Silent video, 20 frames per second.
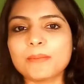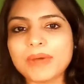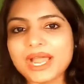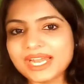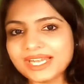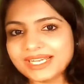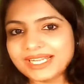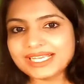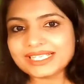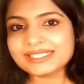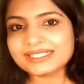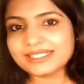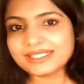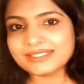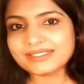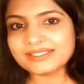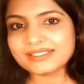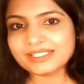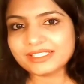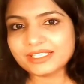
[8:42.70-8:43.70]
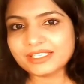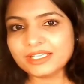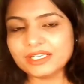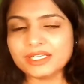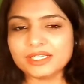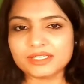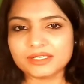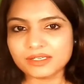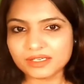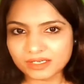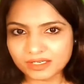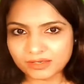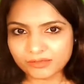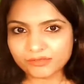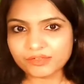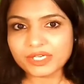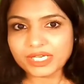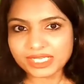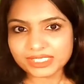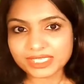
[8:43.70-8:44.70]
By day 60,
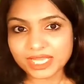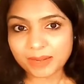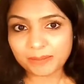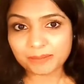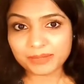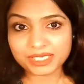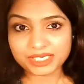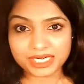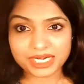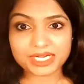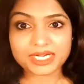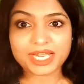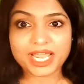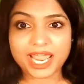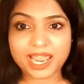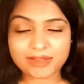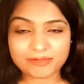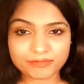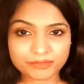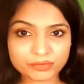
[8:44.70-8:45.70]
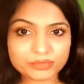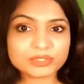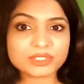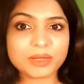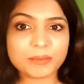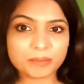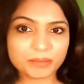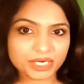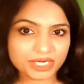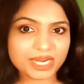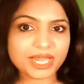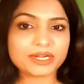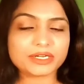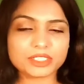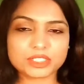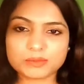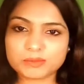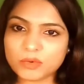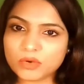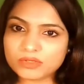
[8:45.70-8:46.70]
we as an applicant have to submit
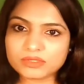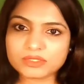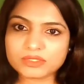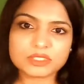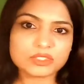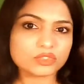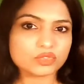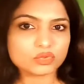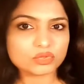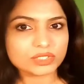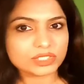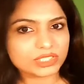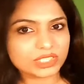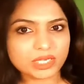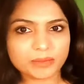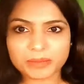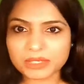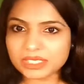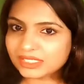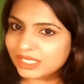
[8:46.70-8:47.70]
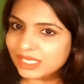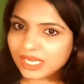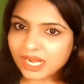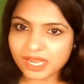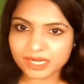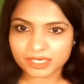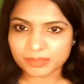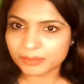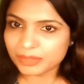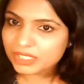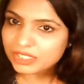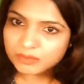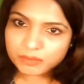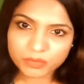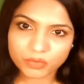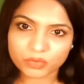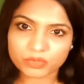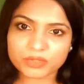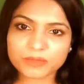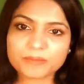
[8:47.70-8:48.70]
our responses to CMS and RMS
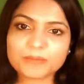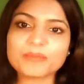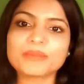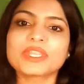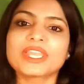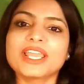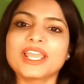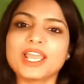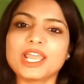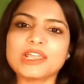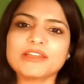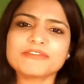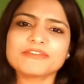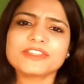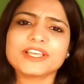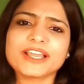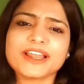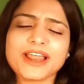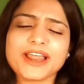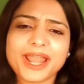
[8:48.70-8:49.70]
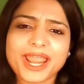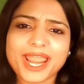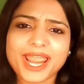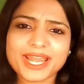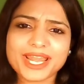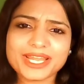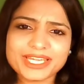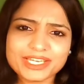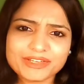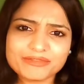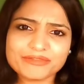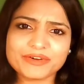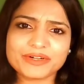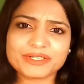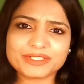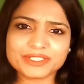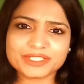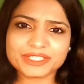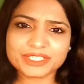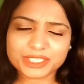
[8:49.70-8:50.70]
both. If there are any
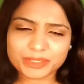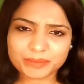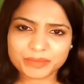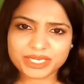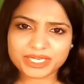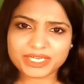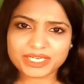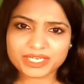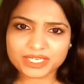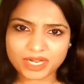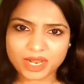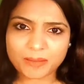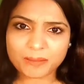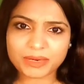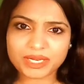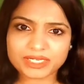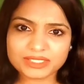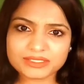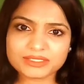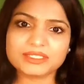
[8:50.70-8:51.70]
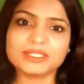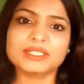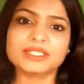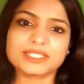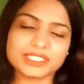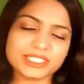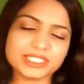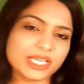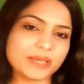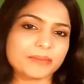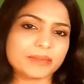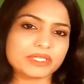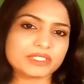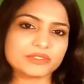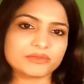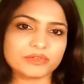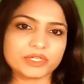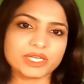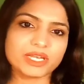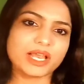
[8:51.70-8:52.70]
further remaining comments,
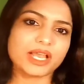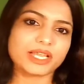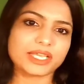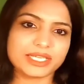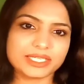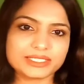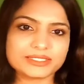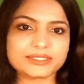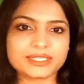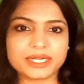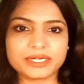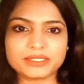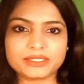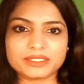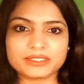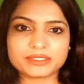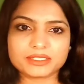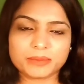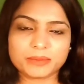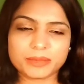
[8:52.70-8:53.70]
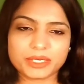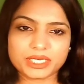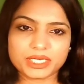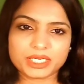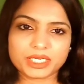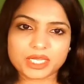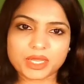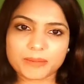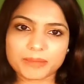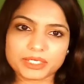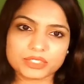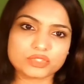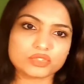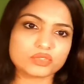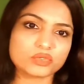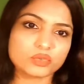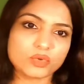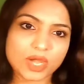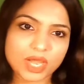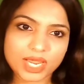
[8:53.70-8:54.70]
CMS will again send these remaining
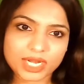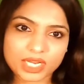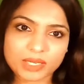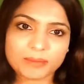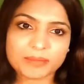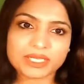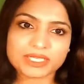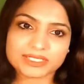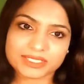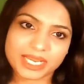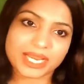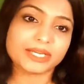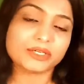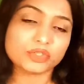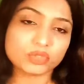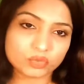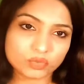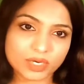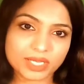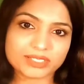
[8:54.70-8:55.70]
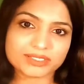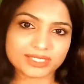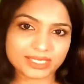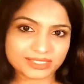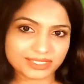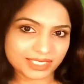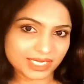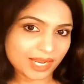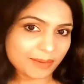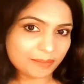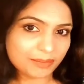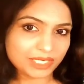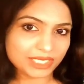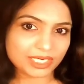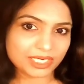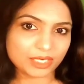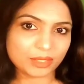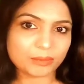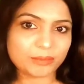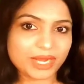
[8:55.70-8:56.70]
comments to RMS and to us as an
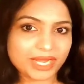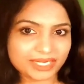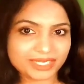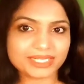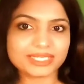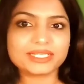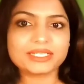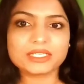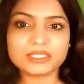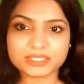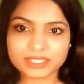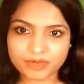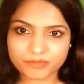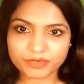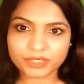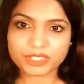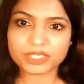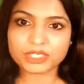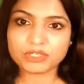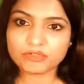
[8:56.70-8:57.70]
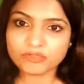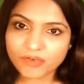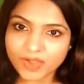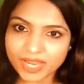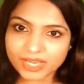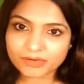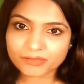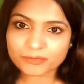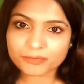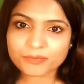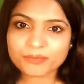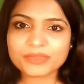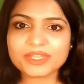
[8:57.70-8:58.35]
applicant by day 75.